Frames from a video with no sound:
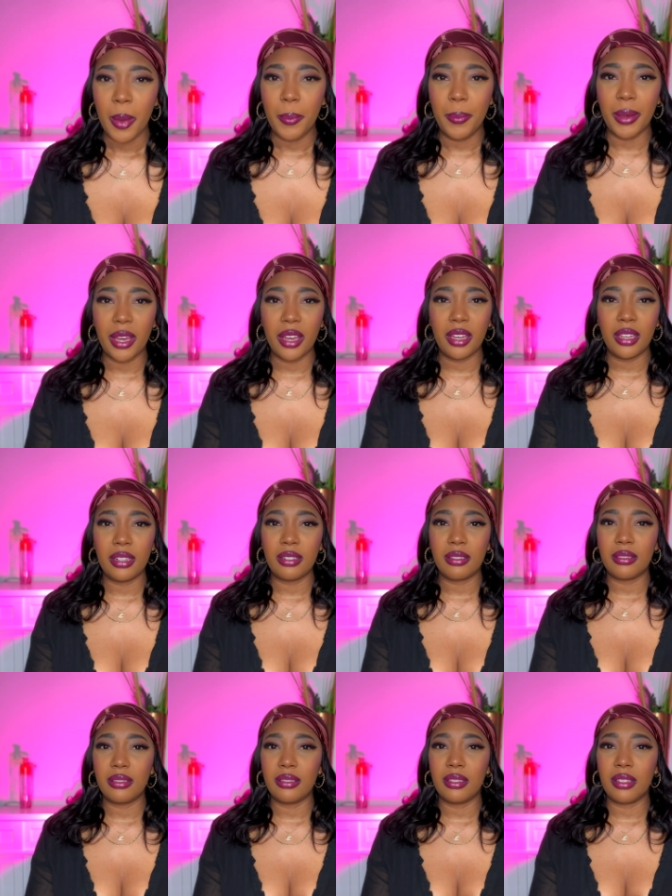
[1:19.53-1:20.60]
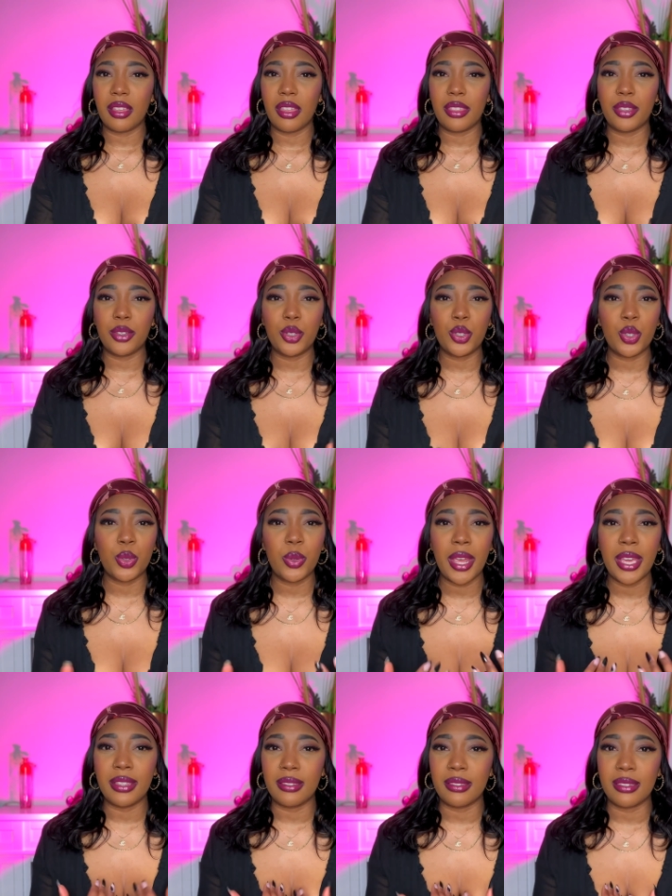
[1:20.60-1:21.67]
but the
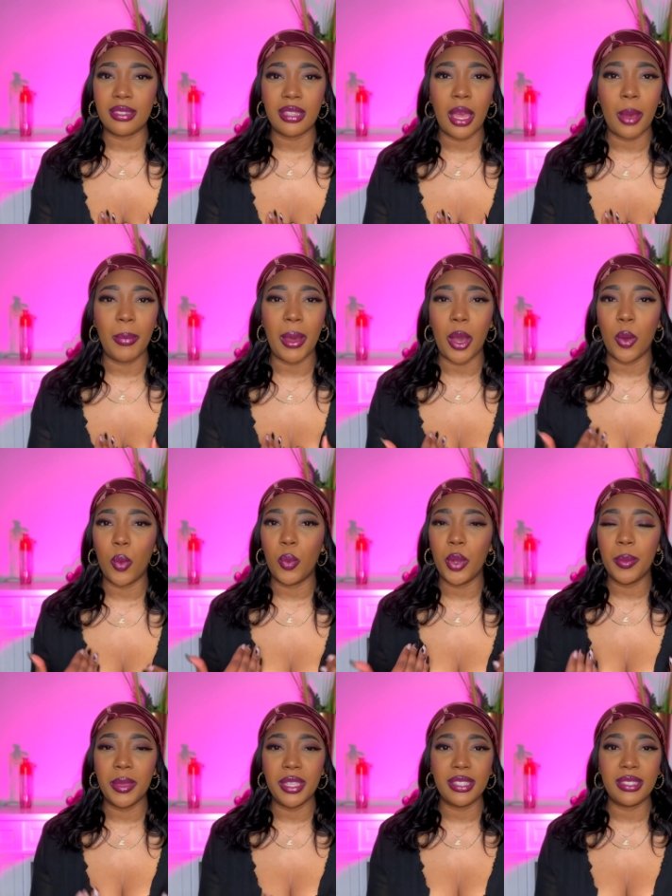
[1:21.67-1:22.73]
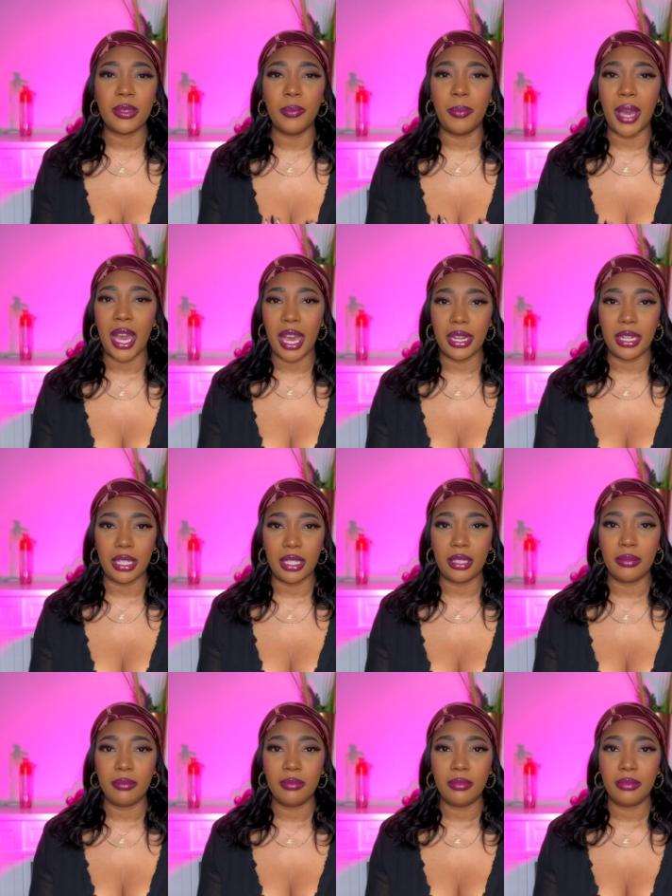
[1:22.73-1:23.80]
trends about women's body
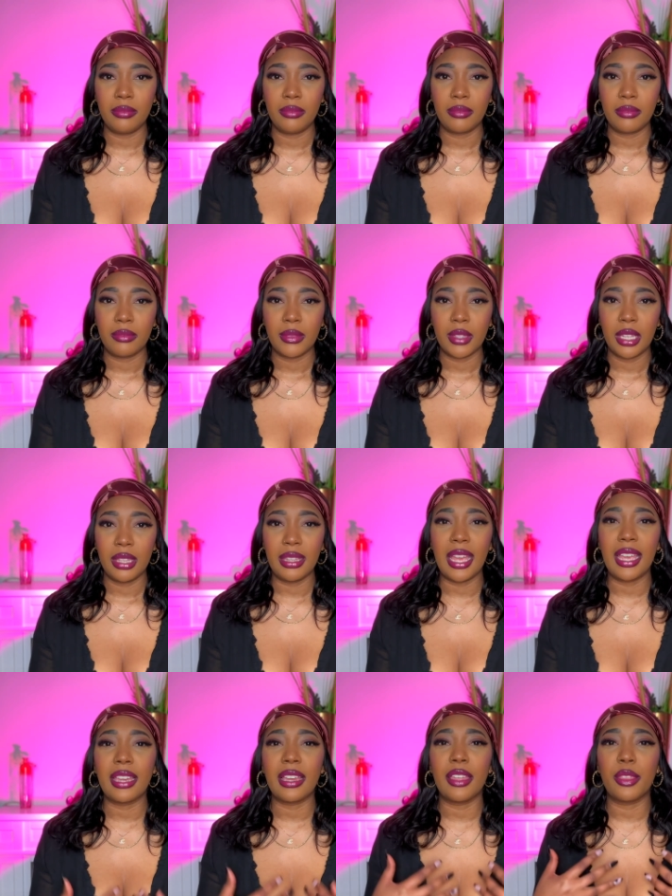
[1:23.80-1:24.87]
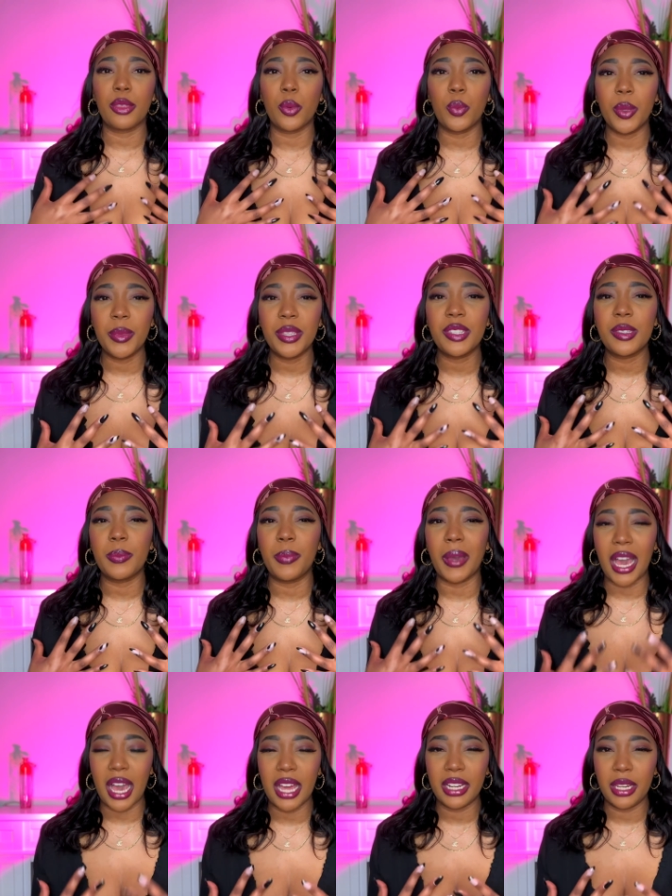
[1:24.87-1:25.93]
like the women's
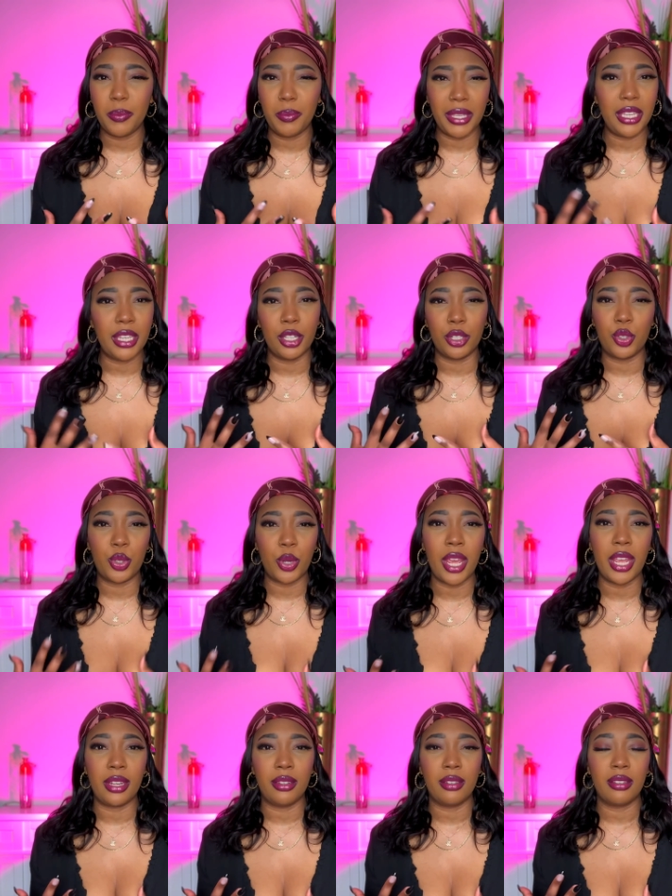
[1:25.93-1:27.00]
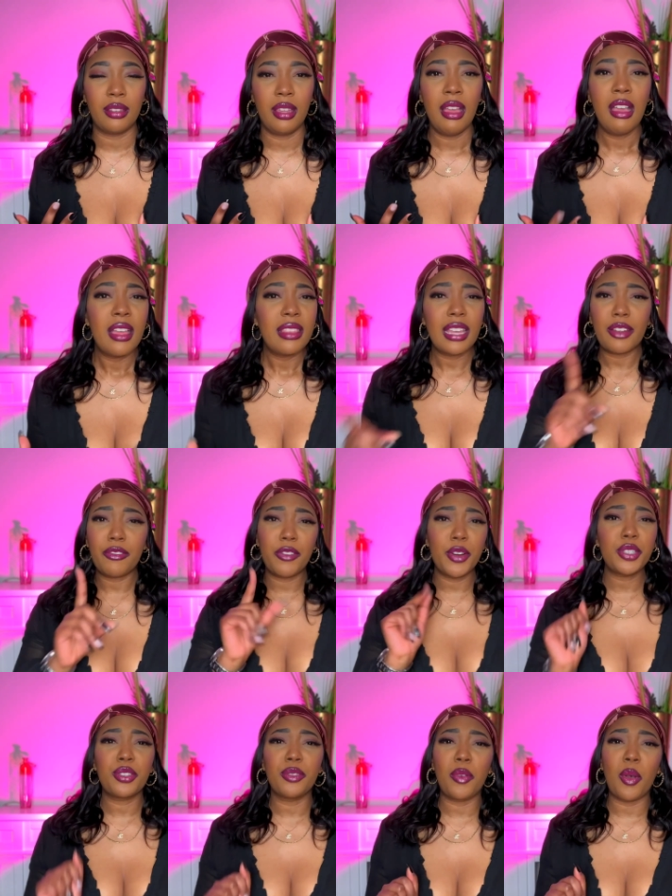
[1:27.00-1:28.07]
body being a trend like,
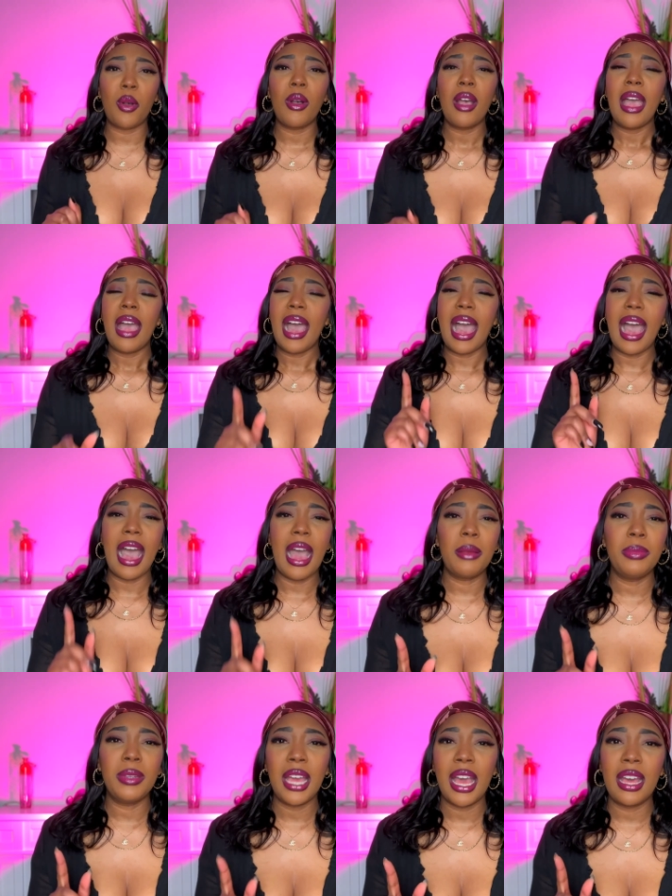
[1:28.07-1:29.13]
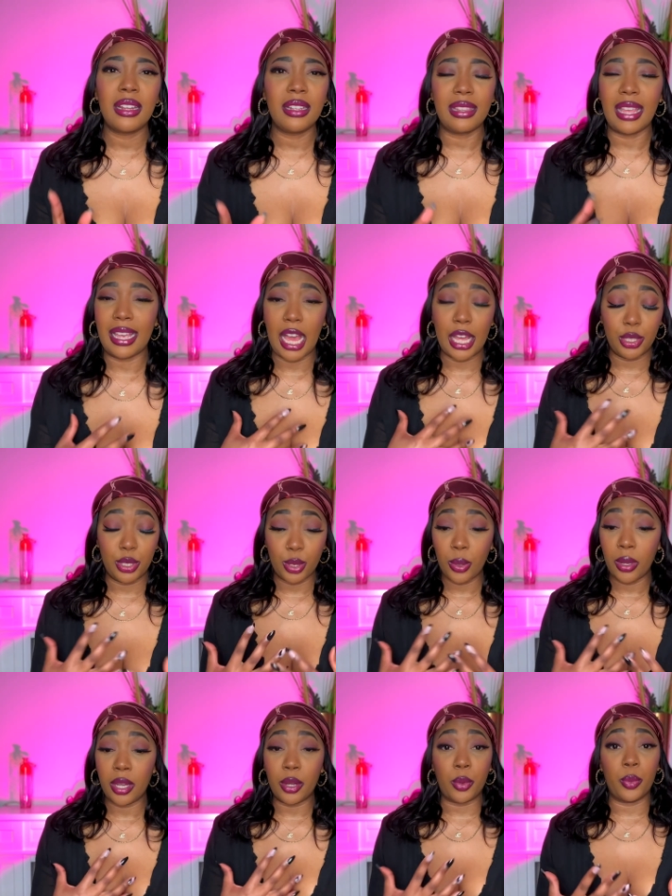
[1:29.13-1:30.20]
first of all, I'm not, like, I
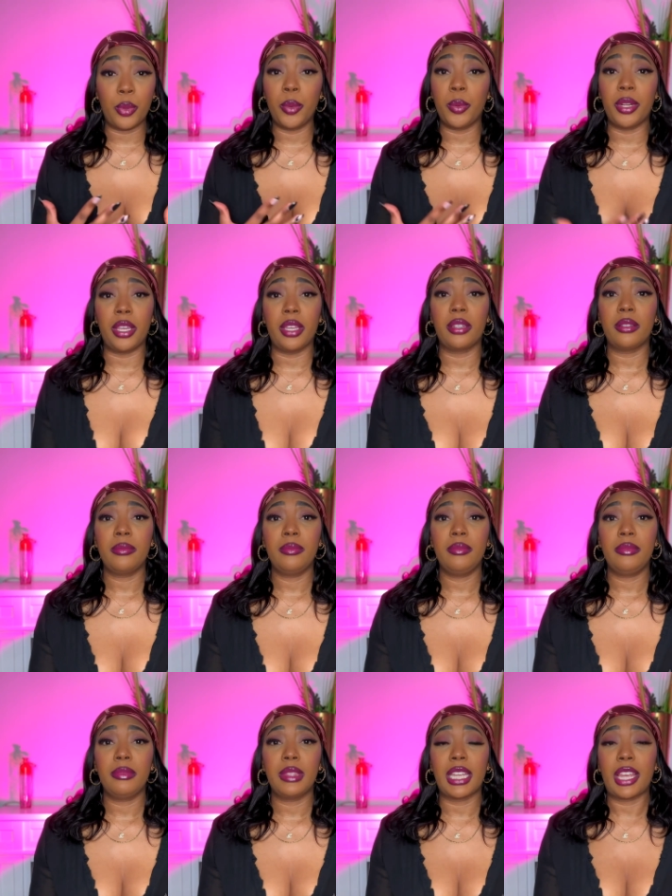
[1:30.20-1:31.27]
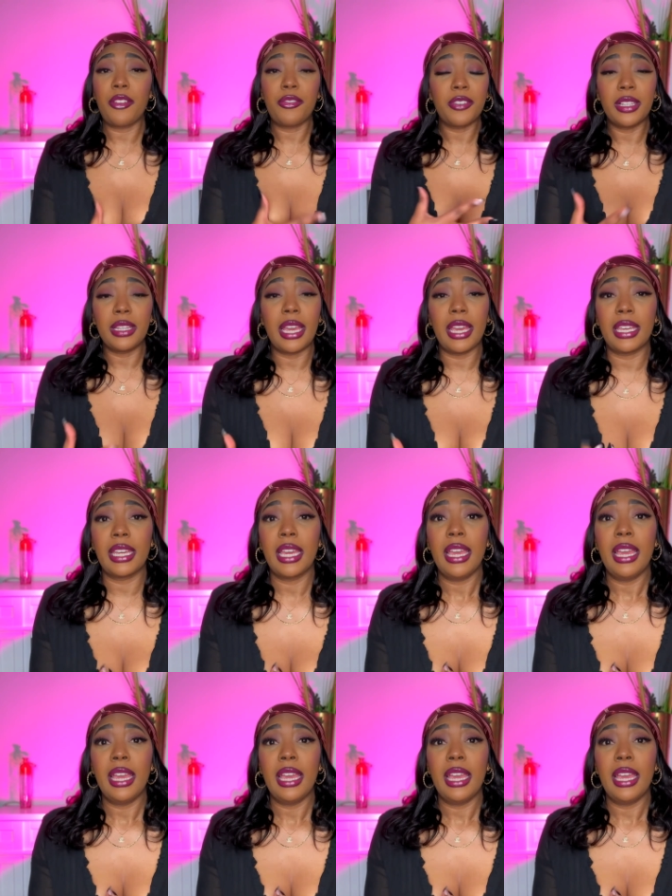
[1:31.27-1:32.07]
don't agree with it. Like, I feel like